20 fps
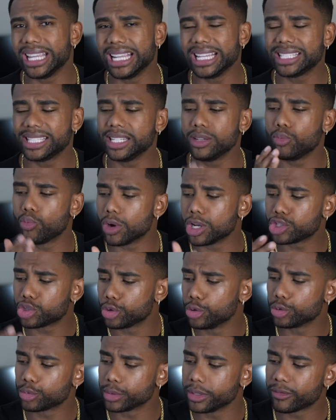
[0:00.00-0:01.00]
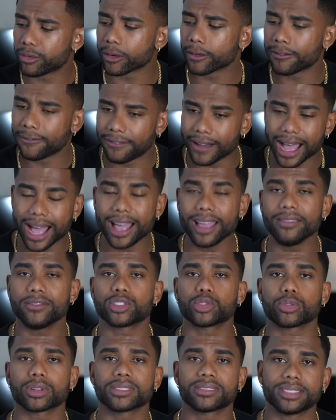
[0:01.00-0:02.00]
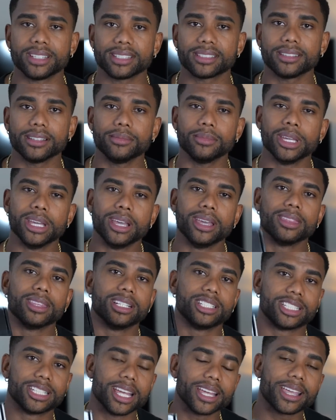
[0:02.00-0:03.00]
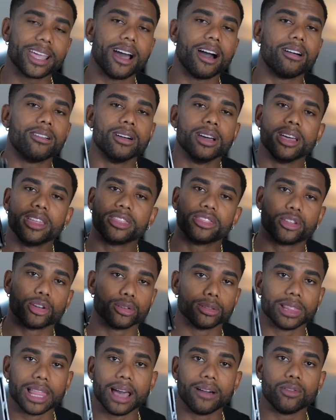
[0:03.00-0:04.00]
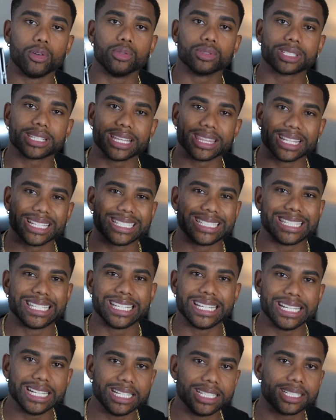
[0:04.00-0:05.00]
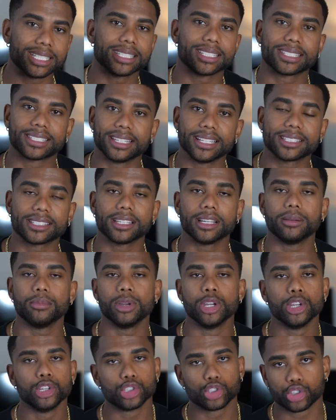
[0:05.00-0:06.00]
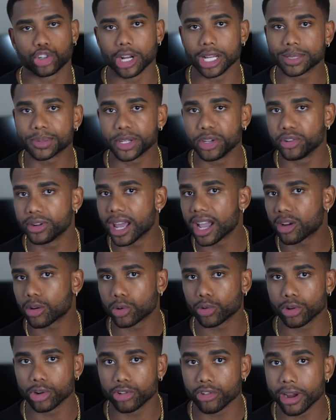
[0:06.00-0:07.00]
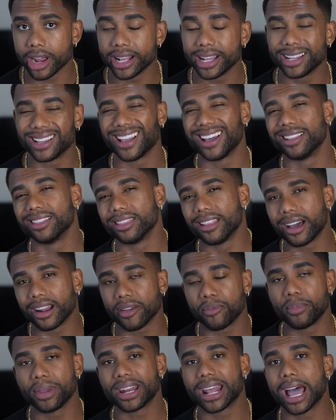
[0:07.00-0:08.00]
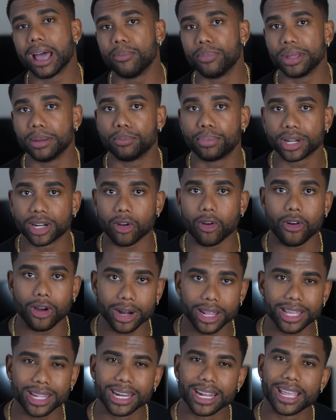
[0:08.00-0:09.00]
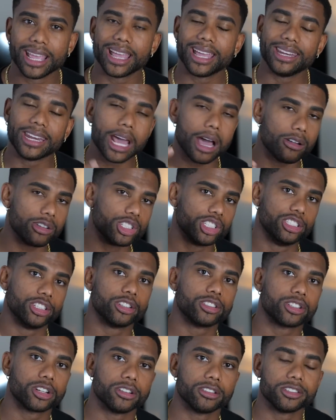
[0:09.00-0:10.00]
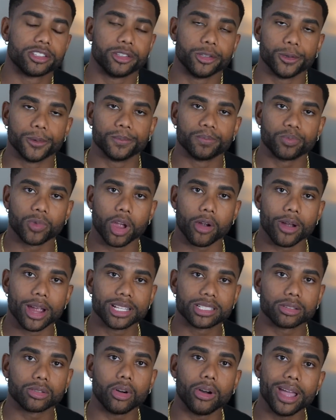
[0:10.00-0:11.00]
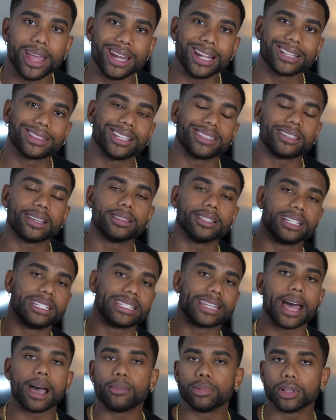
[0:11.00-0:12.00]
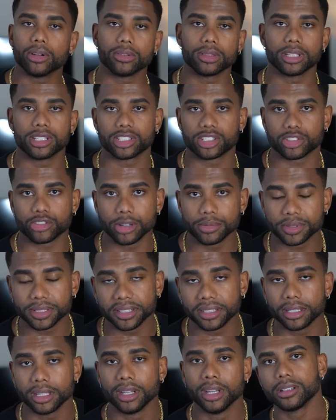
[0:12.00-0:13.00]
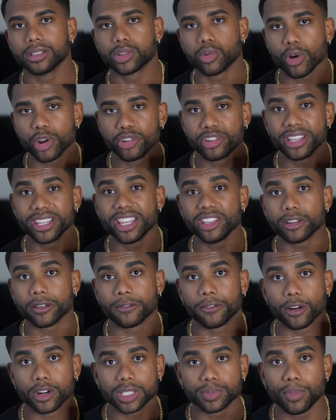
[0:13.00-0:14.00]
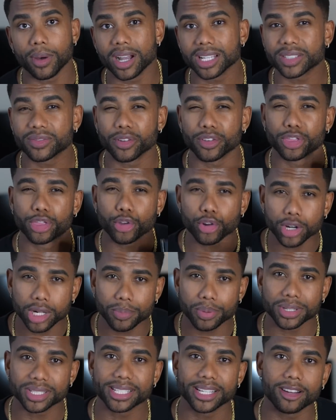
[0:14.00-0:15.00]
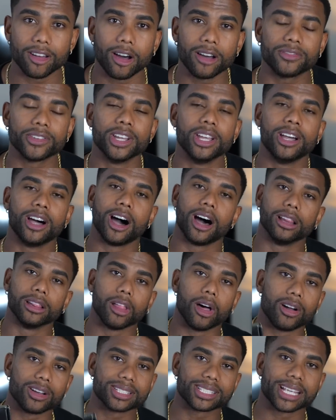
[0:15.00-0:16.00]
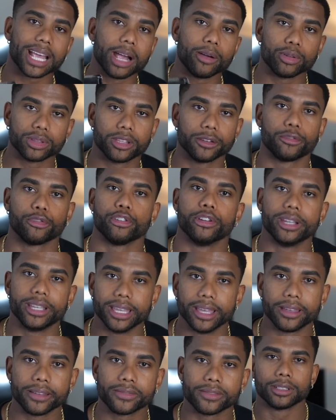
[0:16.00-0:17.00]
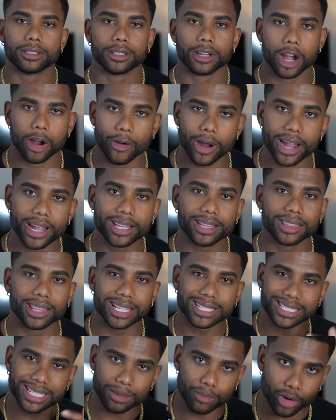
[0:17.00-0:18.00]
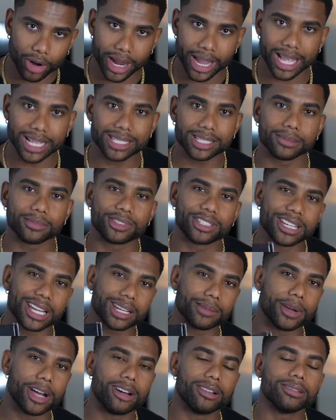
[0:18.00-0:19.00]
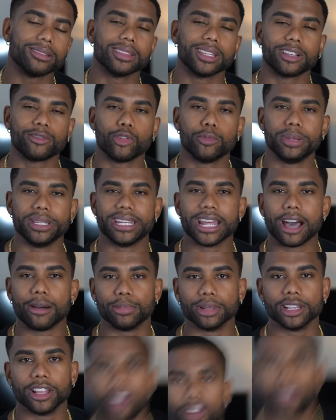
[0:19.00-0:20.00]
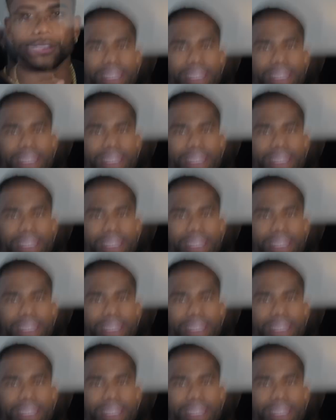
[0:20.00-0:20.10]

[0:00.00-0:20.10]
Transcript: easy, one, two, three, four, five sort of system, then check out their levels in the Tiege system. Trust me, you're not gonna regret it. A lot of men have been put on it, and now it's your turn too. All right, so go ahead and click that link down below in the description to where you can get your first box for 30% off alongside with the free gift. All right, let's get more handsome. Check them out. Link will be down below.